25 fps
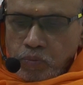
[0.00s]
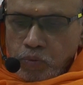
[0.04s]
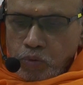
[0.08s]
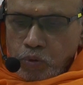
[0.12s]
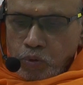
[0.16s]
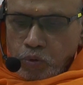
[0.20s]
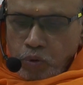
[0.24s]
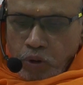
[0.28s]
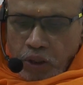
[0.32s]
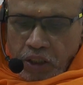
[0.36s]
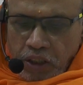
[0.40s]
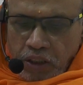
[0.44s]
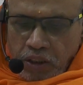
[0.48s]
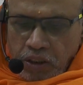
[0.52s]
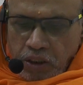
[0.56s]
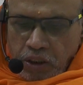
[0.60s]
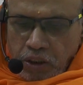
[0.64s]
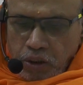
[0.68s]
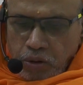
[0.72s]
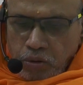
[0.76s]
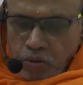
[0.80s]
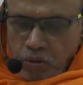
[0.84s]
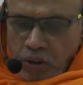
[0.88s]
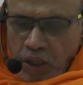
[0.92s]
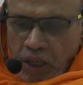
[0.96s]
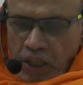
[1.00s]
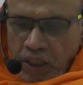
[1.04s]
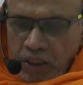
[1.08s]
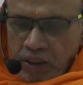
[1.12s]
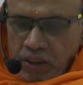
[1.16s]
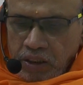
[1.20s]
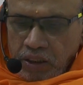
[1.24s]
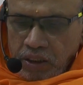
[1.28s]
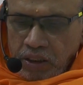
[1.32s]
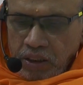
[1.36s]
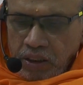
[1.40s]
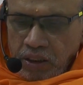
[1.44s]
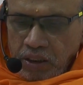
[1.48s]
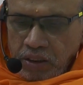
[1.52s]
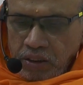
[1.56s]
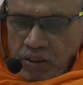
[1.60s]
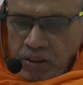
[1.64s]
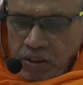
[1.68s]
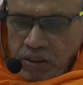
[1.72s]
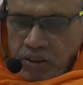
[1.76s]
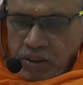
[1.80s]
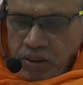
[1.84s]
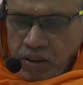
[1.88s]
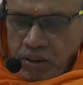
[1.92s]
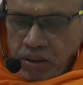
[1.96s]
Do I need to act
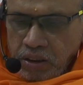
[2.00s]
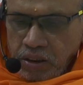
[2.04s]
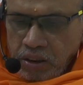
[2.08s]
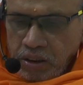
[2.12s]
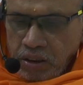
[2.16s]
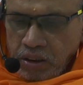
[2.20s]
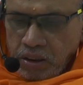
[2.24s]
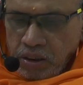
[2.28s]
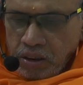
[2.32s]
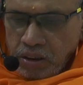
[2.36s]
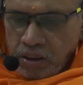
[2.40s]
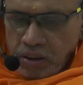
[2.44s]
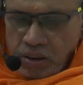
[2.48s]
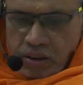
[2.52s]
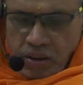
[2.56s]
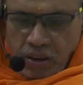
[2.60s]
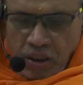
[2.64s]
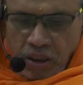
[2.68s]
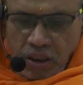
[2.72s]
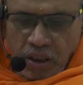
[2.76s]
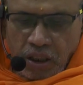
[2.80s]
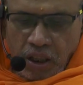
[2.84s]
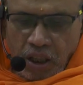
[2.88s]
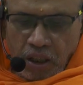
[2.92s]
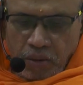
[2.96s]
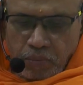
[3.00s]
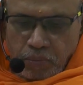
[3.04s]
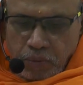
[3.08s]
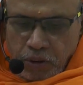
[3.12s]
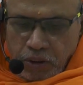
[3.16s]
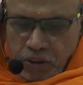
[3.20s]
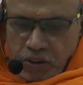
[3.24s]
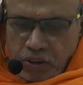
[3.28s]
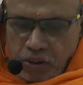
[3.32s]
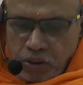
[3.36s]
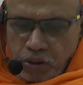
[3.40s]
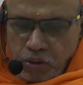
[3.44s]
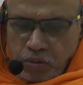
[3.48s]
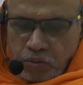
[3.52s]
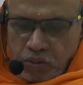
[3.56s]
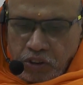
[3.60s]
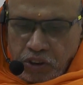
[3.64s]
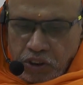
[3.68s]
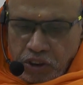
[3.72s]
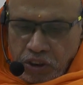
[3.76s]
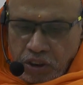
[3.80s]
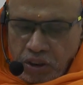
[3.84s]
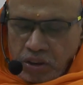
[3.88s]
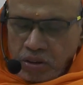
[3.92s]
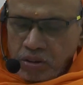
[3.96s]
against this adharmic
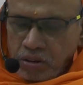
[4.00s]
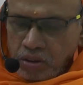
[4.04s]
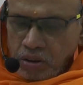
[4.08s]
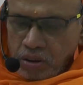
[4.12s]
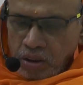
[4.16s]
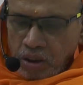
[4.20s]
situation,